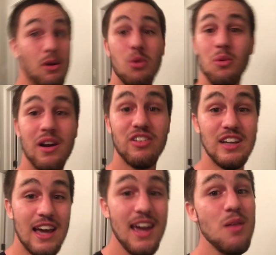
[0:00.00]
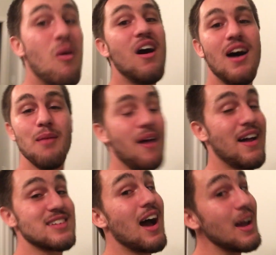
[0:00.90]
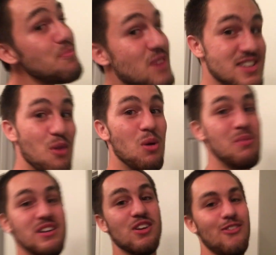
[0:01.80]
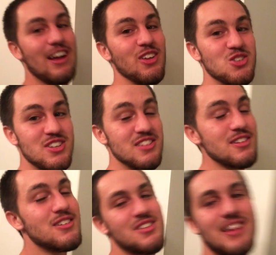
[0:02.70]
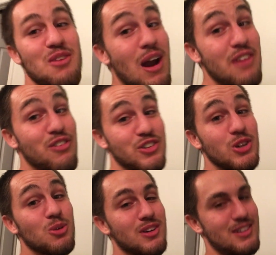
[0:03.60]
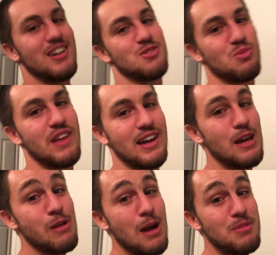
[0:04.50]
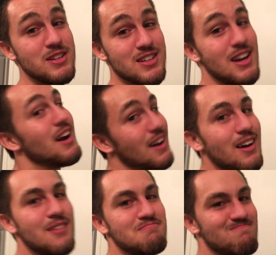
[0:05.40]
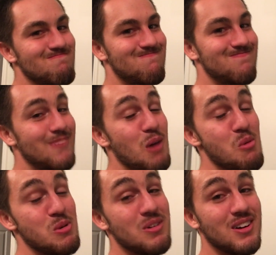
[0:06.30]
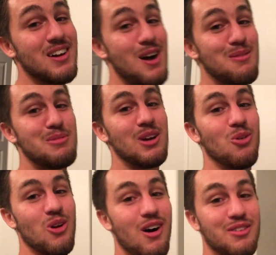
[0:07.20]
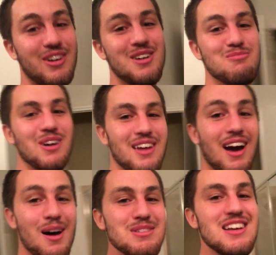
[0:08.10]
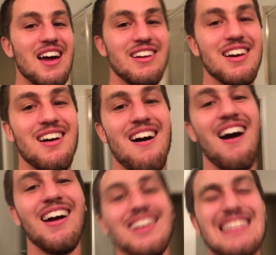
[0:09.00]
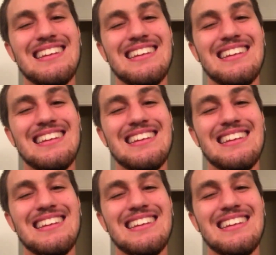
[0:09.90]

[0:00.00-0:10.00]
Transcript: I want to win every game. I'm not as hyped as I would be during regular season. So get ready for Duke, because when that game happens, I'm gonna be going off. But yeah, I'm excited. All right.